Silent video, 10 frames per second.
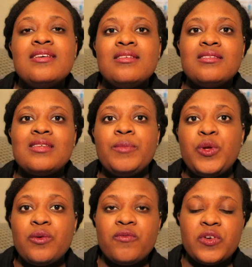Some
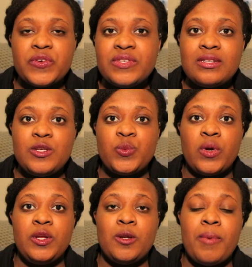universities want
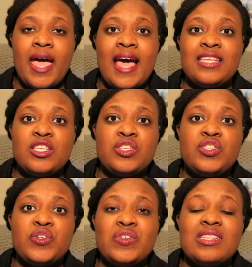you to pass a
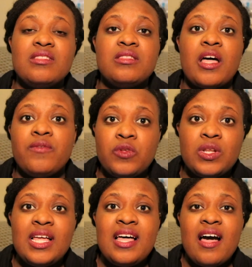certain level
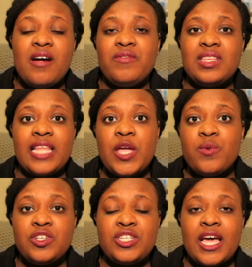of a
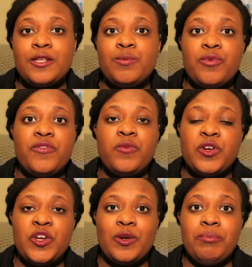language test before
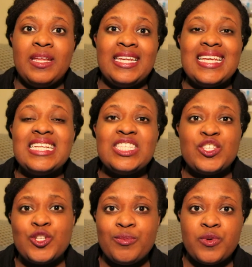you're admitted into
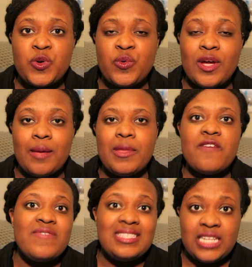their program if
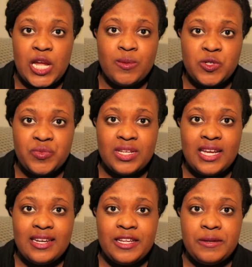it's language
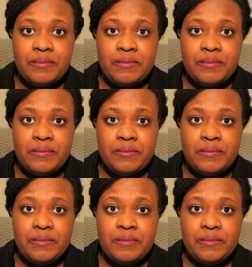related.